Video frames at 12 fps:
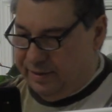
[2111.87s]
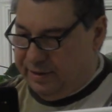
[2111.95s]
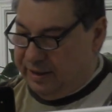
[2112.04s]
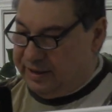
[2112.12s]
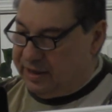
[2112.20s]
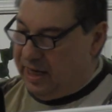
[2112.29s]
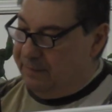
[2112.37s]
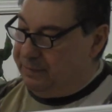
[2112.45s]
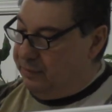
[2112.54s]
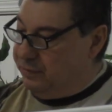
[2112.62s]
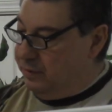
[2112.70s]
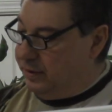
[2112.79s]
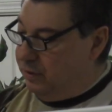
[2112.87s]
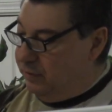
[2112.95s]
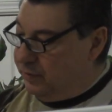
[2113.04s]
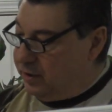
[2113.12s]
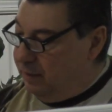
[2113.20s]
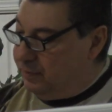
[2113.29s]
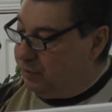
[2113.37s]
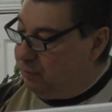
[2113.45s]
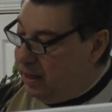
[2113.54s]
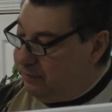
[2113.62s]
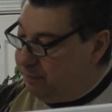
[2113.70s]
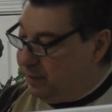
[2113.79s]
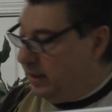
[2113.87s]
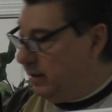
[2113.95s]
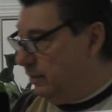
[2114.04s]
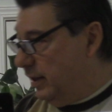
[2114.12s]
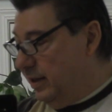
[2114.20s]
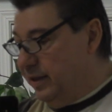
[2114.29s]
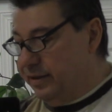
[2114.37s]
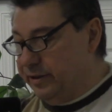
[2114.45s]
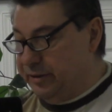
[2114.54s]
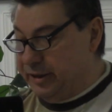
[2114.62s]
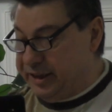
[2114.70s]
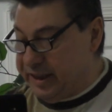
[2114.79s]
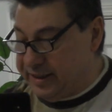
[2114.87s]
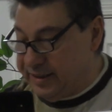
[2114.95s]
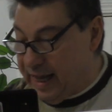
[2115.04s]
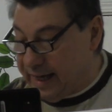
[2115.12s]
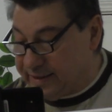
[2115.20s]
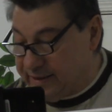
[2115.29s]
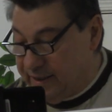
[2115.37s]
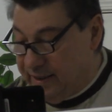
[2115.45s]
to escape, they were drinking to overcome a craving beyond them. Look what it says next.